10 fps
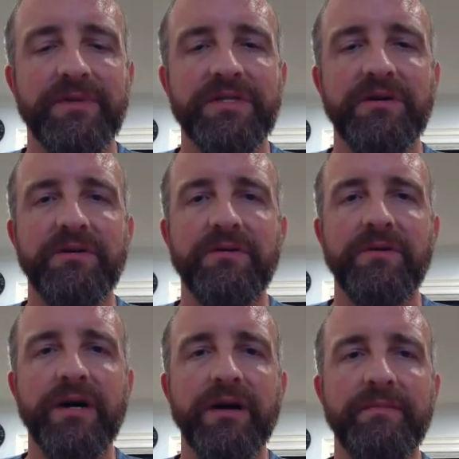
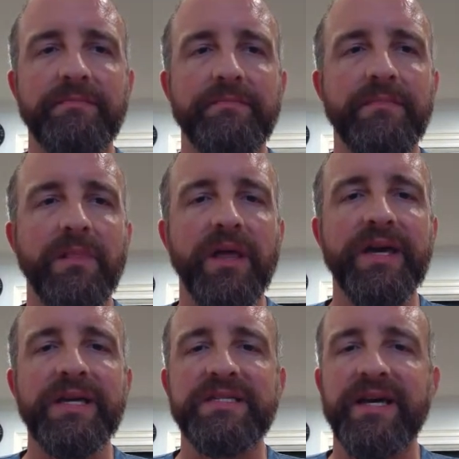So
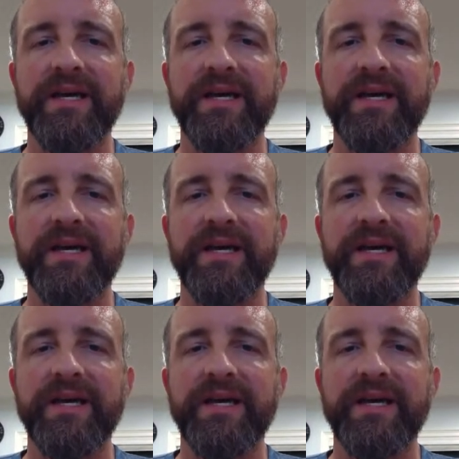like I said